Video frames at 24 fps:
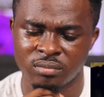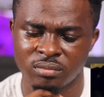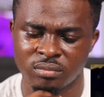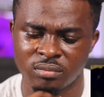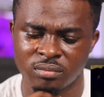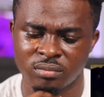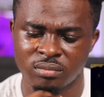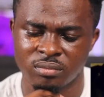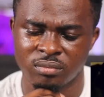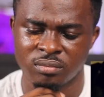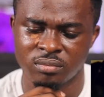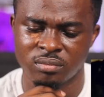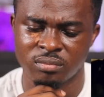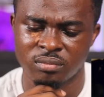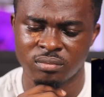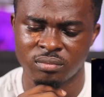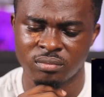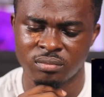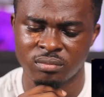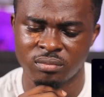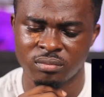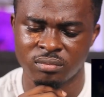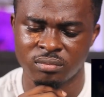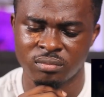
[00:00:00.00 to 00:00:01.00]

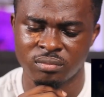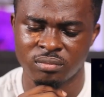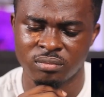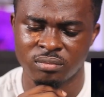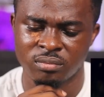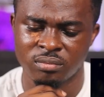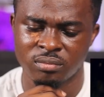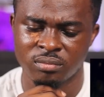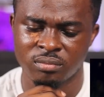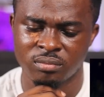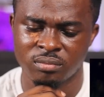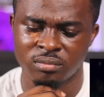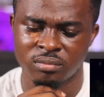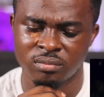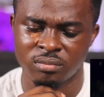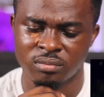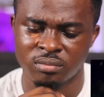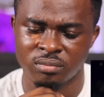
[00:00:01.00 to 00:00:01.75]
Nobody speaks.